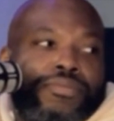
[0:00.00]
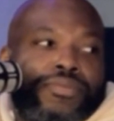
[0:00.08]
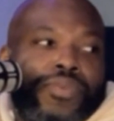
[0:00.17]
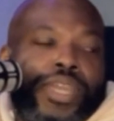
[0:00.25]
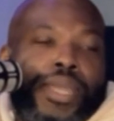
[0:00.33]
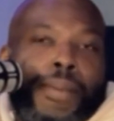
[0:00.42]

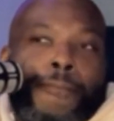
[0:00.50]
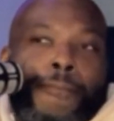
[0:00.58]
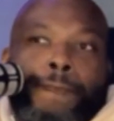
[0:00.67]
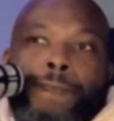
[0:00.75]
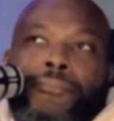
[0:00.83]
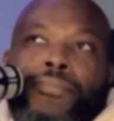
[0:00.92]
Right?
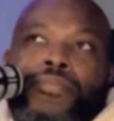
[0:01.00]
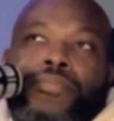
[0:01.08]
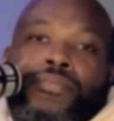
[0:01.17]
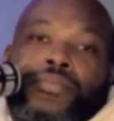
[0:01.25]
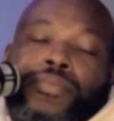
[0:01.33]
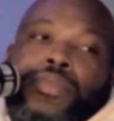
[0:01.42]

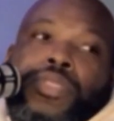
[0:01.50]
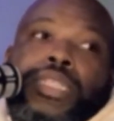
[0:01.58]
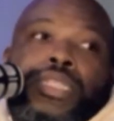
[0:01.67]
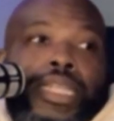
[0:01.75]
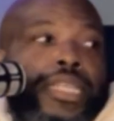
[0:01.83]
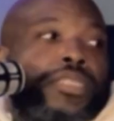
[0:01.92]
The
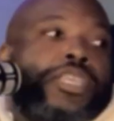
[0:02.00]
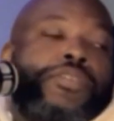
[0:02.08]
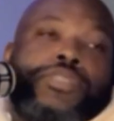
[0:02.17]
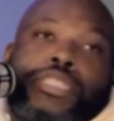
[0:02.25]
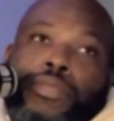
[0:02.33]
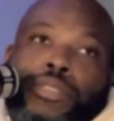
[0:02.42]
Diddy stuff
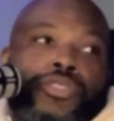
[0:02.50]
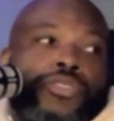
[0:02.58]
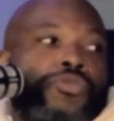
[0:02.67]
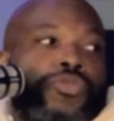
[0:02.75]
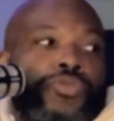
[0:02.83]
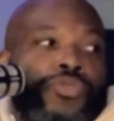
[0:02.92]
seems like there's some
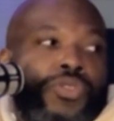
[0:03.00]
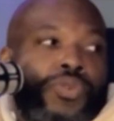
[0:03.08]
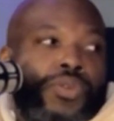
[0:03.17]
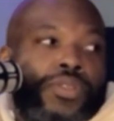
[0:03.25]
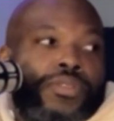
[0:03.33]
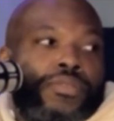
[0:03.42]
truth to it.